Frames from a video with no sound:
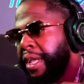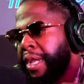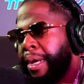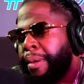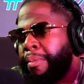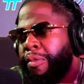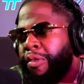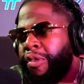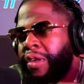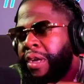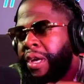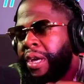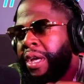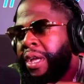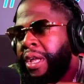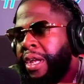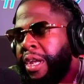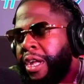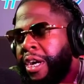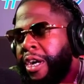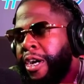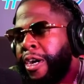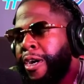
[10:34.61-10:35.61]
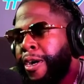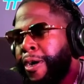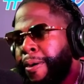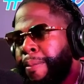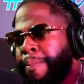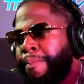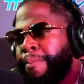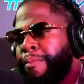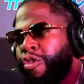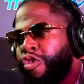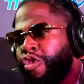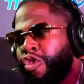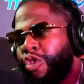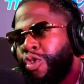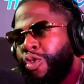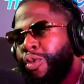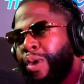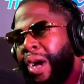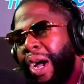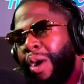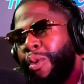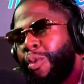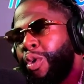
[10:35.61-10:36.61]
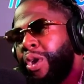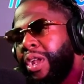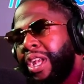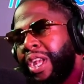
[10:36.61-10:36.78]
You know what I'm saying? So I